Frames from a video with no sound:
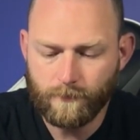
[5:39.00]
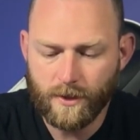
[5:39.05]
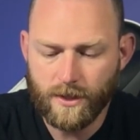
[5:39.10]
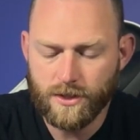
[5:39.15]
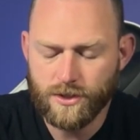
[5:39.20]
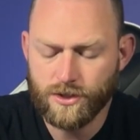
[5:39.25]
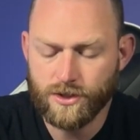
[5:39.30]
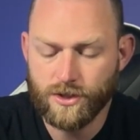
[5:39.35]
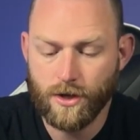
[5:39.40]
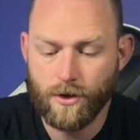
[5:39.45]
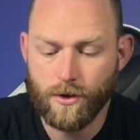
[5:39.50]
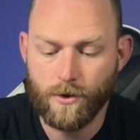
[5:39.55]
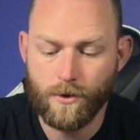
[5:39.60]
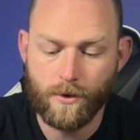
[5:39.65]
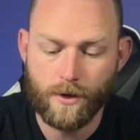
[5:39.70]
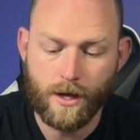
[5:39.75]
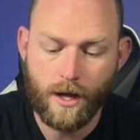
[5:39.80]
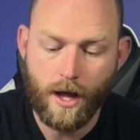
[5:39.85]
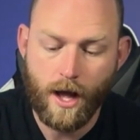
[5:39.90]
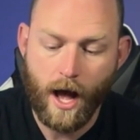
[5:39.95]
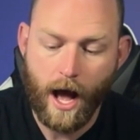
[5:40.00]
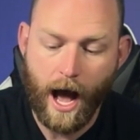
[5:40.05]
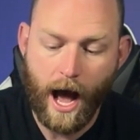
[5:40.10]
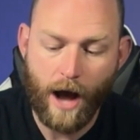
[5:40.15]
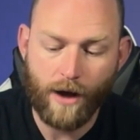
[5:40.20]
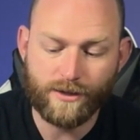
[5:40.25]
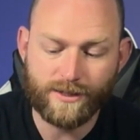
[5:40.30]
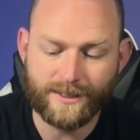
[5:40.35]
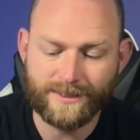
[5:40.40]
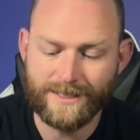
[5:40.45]
So I
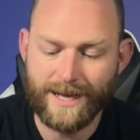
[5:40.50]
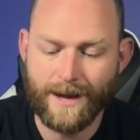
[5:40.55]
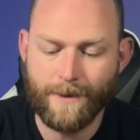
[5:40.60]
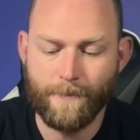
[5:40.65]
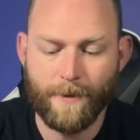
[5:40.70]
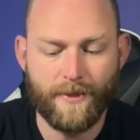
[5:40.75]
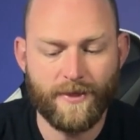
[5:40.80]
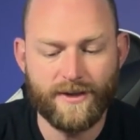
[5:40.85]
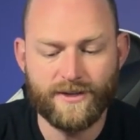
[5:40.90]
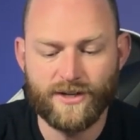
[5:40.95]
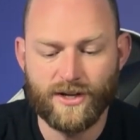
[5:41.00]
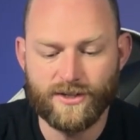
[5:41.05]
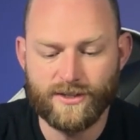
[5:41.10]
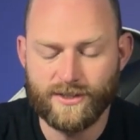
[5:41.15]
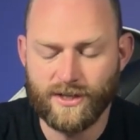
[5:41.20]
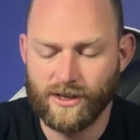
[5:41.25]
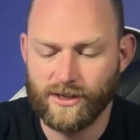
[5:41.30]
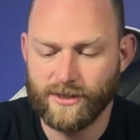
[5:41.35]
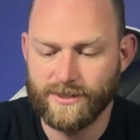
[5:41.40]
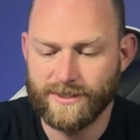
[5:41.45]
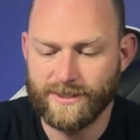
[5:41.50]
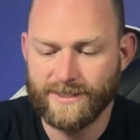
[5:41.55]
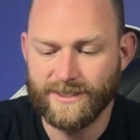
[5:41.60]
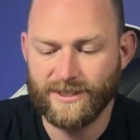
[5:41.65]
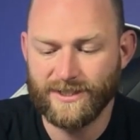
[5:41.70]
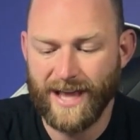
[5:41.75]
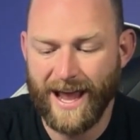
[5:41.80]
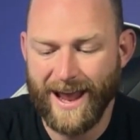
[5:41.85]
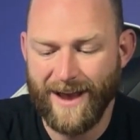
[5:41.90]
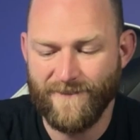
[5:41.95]
was excited, but these are still in
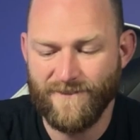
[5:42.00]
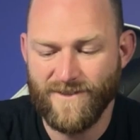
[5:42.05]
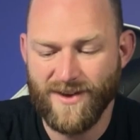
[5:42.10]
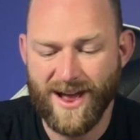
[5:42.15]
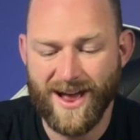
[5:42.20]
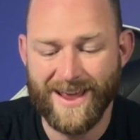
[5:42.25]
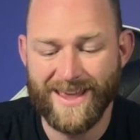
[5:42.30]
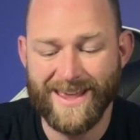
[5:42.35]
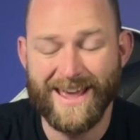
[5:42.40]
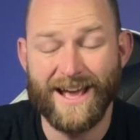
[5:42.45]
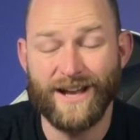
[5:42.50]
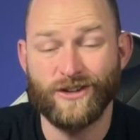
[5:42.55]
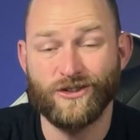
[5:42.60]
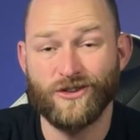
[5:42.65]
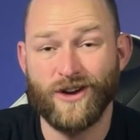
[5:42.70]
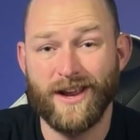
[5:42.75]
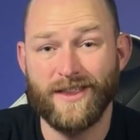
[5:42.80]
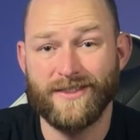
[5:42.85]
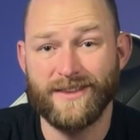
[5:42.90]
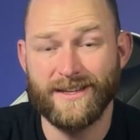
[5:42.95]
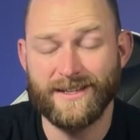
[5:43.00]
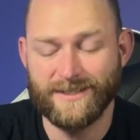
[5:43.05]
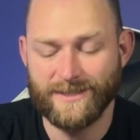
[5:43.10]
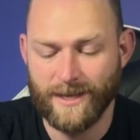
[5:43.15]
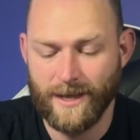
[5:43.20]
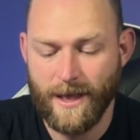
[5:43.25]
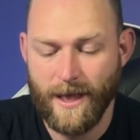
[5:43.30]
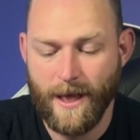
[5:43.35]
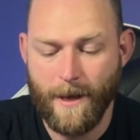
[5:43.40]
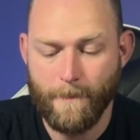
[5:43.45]
sealed. I have not yet tried these,
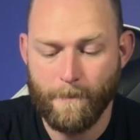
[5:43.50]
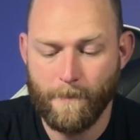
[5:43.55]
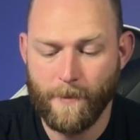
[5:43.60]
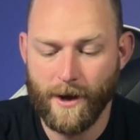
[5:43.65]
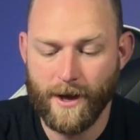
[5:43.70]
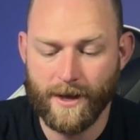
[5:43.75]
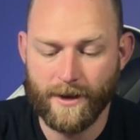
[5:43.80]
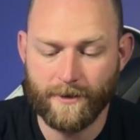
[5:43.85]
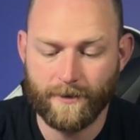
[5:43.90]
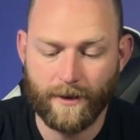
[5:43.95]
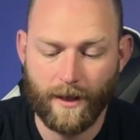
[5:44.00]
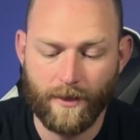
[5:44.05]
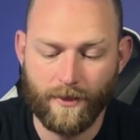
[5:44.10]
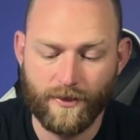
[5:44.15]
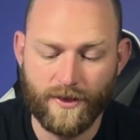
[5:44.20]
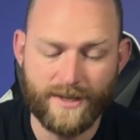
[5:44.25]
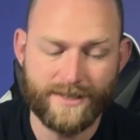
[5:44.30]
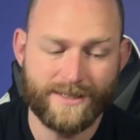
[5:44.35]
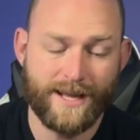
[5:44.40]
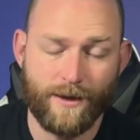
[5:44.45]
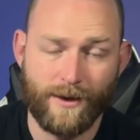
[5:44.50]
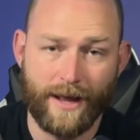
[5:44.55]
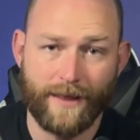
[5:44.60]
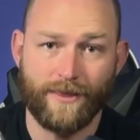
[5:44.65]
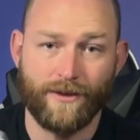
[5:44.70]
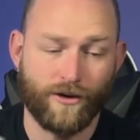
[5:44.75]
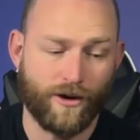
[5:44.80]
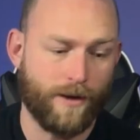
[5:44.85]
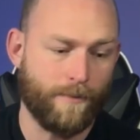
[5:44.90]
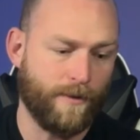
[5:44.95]
but these sound like
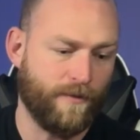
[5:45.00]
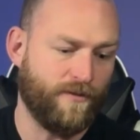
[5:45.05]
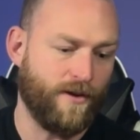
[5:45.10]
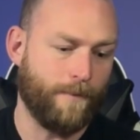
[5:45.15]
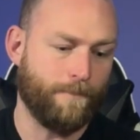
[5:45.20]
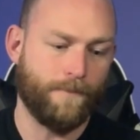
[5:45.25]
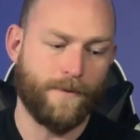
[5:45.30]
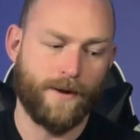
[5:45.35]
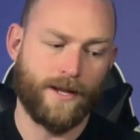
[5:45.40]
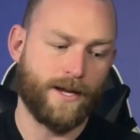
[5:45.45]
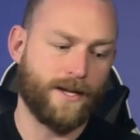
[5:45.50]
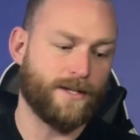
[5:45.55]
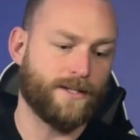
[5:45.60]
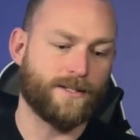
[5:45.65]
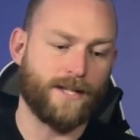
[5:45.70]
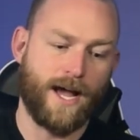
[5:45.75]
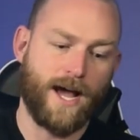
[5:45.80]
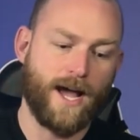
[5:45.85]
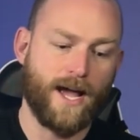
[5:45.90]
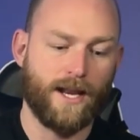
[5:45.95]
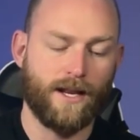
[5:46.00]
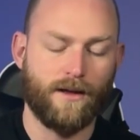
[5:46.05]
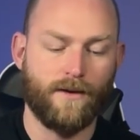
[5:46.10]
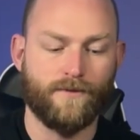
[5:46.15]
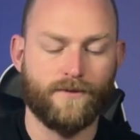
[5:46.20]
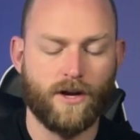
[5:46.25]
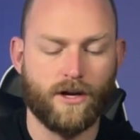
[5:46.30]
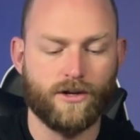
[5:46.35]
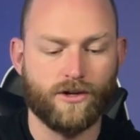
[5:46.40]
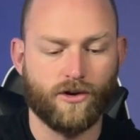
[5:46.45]
they're going to be fun because I love
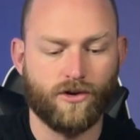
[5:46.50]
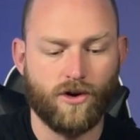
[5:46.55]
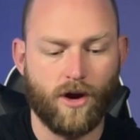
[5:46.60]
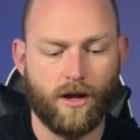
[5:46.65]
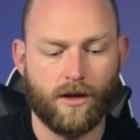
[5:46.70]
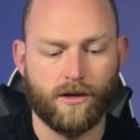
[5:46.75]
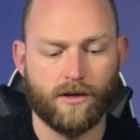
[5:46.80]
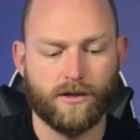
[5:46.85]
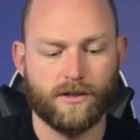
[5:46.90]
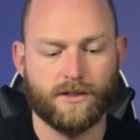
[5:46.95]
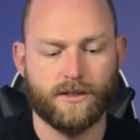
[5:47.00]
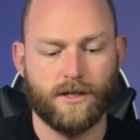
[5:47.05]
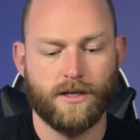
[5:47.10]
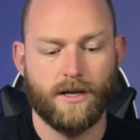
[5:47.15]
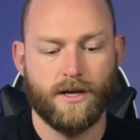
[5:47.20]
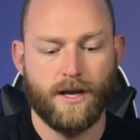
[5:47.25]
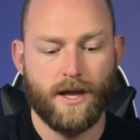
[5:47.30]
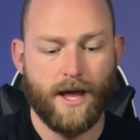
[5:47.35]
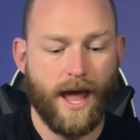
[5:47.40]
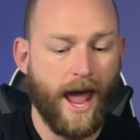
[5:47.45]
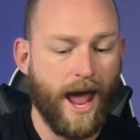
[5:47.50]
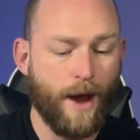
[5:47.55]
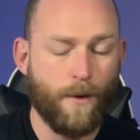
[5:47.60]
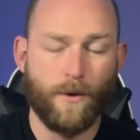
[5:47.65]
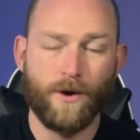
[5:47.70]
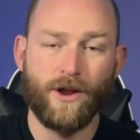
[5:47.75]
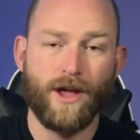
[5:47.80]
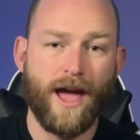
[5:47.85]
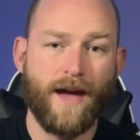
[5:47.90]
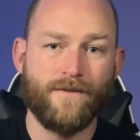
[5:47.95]
dungeon crawlers. And
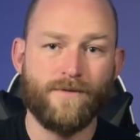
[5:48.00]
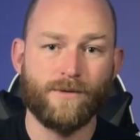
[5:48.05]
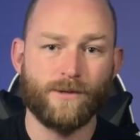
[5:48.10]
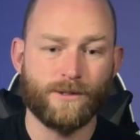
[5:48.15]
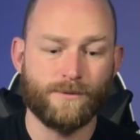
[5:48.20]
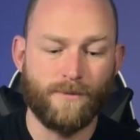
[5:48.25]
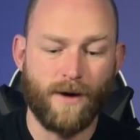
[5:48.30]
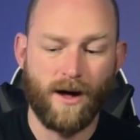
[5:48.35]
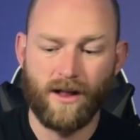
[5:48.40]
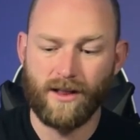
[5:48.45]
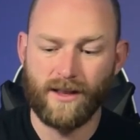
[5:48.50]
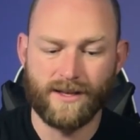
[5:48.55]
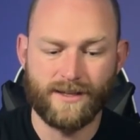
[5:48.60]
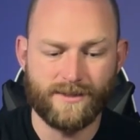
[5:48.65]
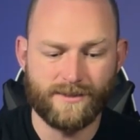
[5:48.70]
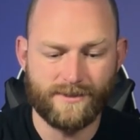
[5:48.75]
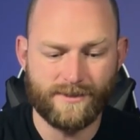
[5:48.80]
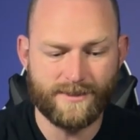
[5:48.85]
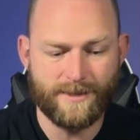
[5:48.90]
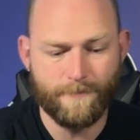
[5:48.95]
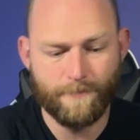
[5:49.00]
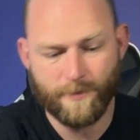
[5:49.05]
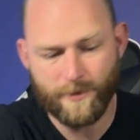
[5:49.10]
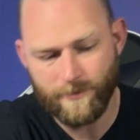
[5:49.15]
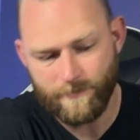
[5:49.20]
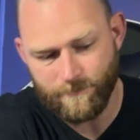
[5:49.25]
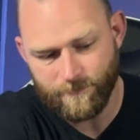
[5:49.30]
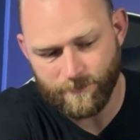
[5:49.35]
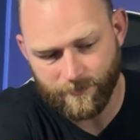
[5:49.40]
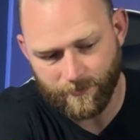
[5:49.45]
when you have them small and
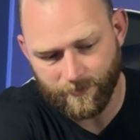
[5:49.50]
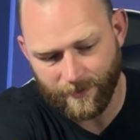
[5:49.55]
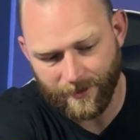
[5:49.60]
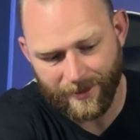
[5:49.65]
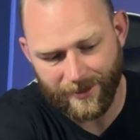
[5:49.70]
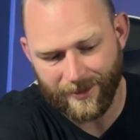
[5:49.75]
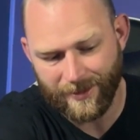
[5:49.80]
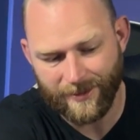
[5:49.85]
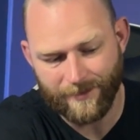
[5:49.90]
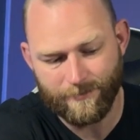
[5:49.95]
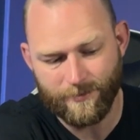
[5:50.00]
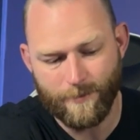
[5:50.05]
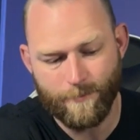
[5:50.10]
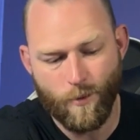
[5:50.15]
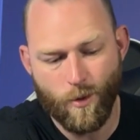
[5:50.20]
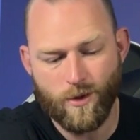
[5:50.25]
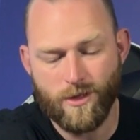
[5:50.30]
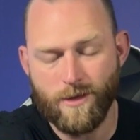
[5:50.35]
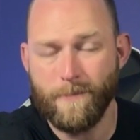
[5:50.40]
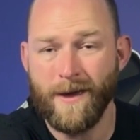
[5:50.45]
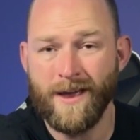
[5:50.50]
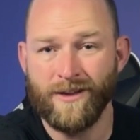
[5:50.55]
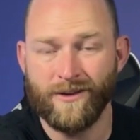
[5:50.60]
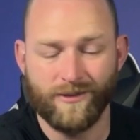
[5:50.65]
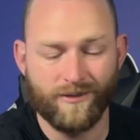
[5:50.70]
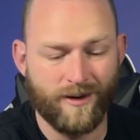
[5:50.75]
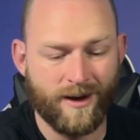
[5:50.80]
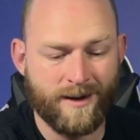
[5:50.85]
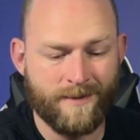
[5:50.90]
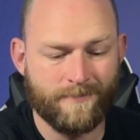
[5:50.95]
simple, the more the better,
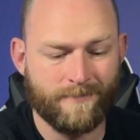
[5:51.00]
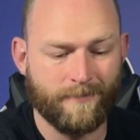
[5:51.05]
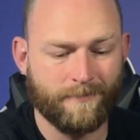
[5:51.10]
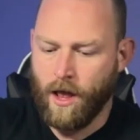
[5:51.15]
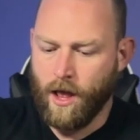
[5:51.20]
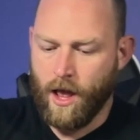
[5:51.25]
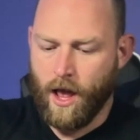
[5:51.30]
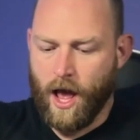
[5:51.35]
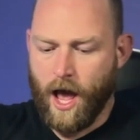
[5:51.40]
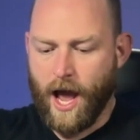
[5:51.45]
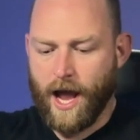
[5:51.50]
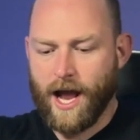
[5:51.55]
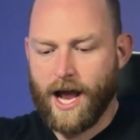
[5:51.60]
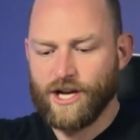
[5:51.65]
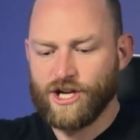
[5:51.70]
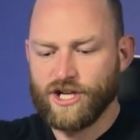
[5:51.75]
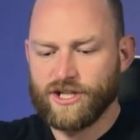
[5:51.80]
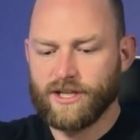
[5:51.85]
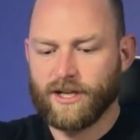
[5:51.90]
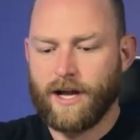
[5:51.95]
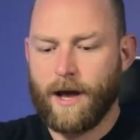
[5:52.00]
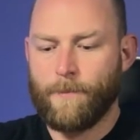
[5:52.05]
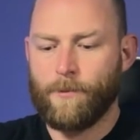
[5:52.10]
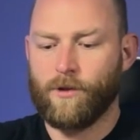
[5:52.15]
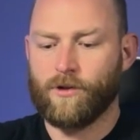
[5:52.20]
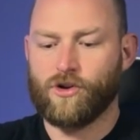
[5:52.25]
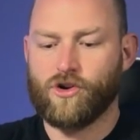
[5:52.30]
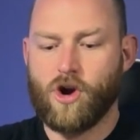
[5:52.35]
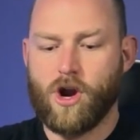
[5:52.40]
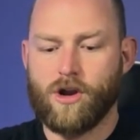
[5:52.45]
right? I got just a couple
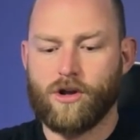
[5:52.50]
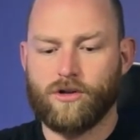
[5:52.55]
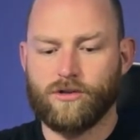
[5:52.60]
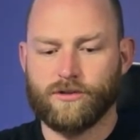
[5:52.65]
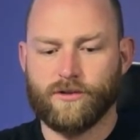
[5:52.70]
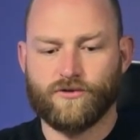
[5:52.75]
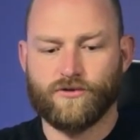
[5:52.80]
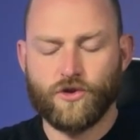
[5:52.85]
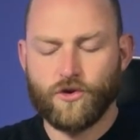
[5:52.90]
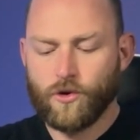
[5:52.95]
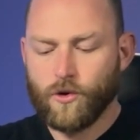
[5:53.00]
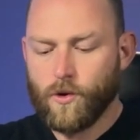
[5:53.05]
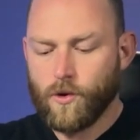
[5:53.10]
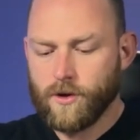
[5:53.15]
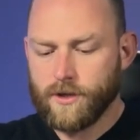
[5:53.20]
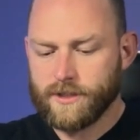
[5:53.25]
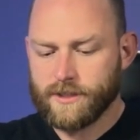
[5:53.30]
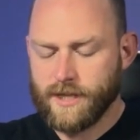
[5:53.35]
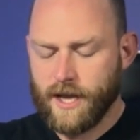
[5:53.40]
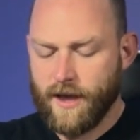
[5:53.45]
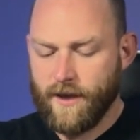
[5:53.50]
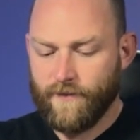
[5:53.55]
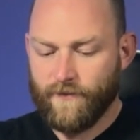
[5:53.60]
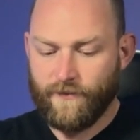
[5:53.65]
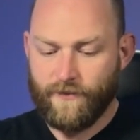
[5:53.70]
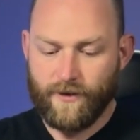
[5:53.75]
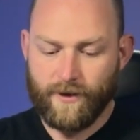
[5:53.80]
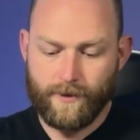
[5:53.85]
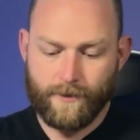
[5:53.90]
Chronicles of Drunagor stuff.